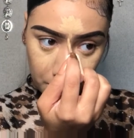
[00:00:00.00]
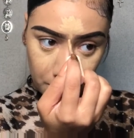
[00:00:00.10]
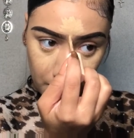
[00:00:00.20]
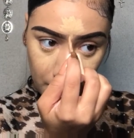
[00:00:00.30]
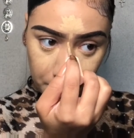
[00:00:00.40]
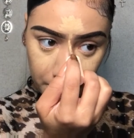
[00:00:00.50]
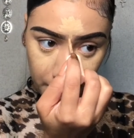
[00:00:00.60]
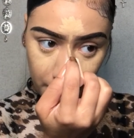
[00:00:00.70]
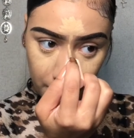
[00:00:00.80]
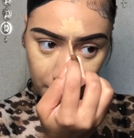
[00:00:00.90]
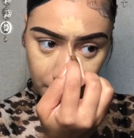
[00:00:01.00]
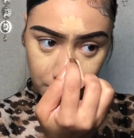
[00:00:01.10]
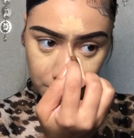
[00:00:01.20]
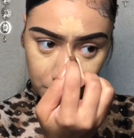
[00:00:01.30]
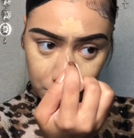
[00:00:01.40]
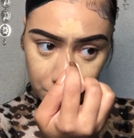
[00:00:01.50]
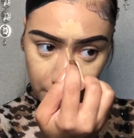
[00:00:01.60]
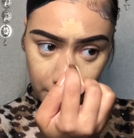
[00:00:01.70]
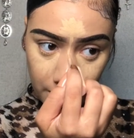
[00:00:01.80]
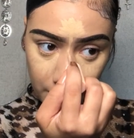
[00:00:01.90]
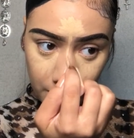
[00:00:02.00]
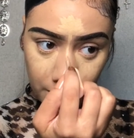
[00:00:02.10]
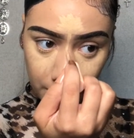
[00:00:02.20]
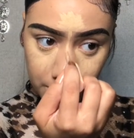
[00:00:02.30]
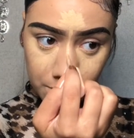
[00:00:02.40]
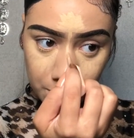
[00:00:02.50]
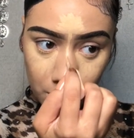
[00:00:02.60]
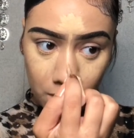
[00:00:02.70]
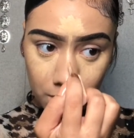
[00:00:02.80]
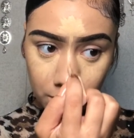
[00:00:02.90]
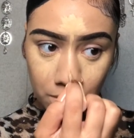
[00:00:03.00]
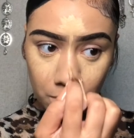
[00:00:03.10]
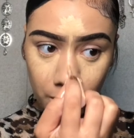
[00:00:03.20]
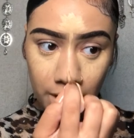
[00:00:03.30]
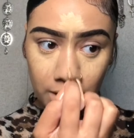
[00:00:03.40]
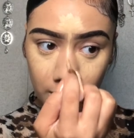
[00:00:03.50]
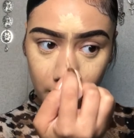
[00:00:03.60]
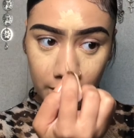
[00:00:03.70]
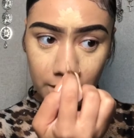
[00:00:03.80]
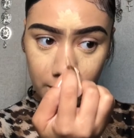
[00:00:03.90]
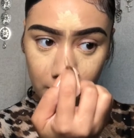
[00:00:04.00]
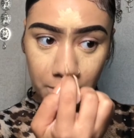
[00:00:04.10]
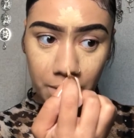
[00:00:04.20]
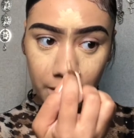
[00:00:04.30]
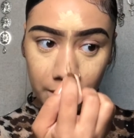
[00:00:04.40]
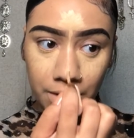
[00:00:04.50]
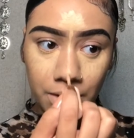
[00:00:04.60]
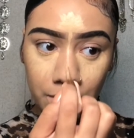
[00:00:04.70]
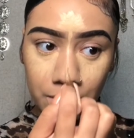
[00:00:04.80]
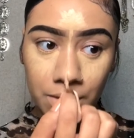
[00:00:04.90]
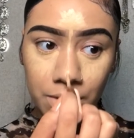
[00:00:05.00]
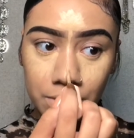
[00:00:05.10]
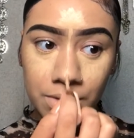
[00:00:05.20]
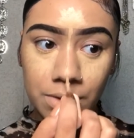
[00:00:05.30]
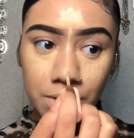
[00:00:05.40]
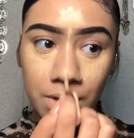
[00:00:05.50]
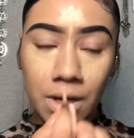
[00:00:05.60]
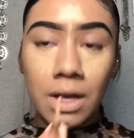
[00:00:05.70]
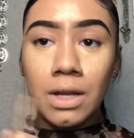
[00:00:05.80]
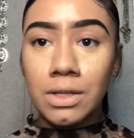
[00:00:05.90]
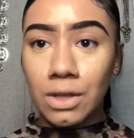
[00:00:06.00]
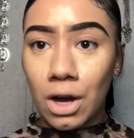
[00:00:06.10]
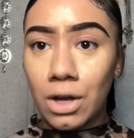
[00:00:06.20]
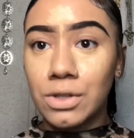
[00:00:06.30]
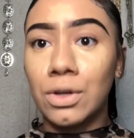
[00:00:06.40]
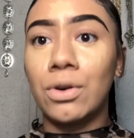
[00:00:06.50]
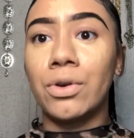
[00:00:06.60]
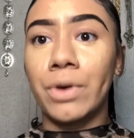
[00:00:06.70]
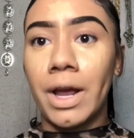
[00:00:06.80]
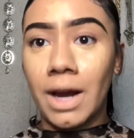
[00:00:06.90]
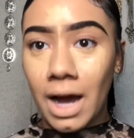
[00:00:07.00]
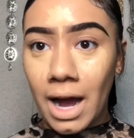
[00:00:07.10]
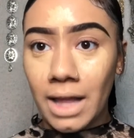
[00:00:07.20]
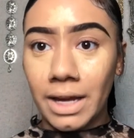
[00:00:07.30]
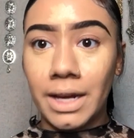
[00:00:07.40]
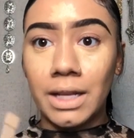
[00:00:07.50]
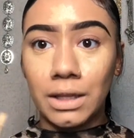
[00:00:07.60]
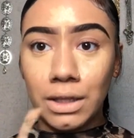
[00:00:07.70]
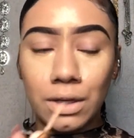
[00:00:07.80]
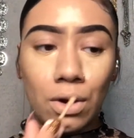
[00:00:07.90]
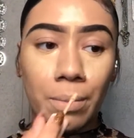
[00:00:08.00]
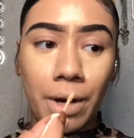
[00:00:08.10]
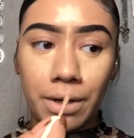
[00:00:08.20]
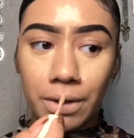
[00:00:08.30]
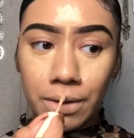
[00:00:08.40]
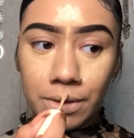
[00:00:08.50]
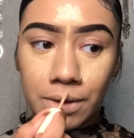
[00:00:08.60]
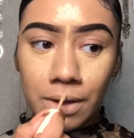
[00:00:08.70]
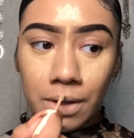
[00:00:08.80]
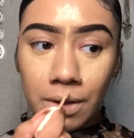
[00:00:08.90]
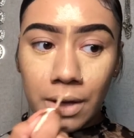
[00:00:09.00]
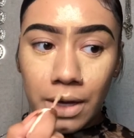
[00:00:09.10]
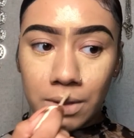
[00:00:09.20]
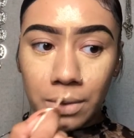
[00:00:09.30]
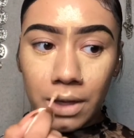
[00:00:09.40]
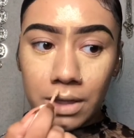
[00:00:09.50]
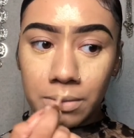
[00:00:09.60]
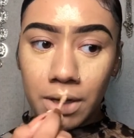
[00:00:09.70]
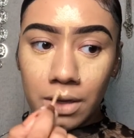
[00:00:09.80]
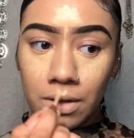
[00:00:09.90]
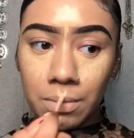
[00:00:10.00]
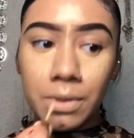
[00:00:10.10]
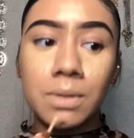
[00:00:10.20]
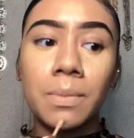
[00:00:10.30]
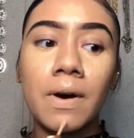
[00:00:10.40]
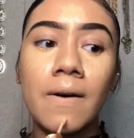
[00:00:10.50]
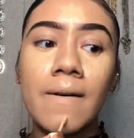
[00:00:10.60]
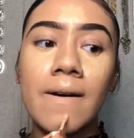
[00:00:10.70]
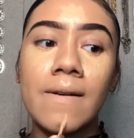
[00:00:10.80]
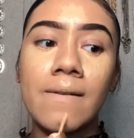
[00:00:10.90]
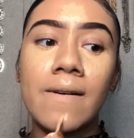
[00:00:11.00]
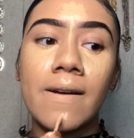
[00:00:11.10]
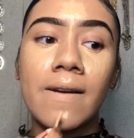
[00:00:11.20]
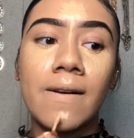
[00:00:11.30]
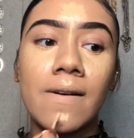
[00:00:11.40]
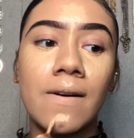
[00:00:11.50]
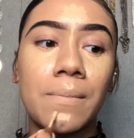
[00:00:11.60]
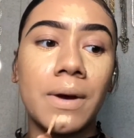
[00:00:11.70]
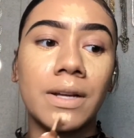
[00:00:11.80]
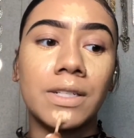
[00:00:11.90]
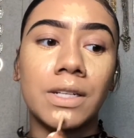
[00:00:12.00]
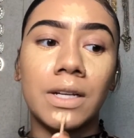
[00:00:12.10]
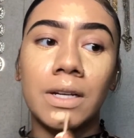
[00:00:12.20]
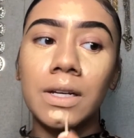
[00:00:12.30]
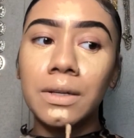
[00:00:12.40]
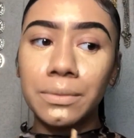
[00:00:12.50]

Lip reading: applicator and I just drag a small little white line down my nose to also create a highlighted look on my nose, as well as my cupid's bow and right here on my chin.